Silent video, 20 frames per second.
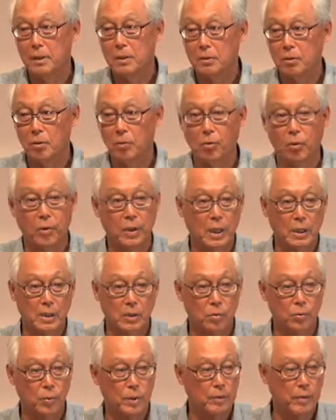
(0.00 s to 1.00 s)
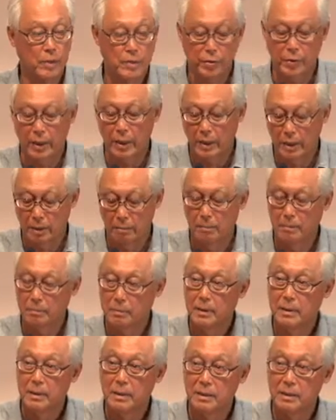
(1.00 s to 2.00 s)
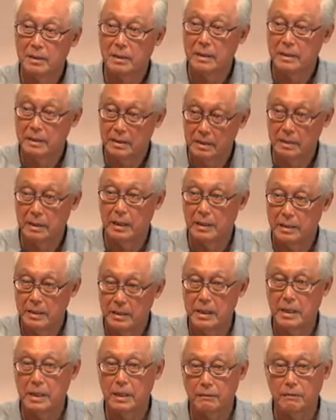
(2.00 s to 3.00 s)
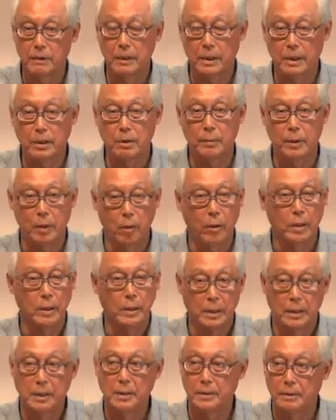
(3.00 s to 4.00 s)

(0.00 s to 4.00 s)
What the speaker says: So Goh, Keng, Swee, Rajaratnam, they deserve, I think, to be honored.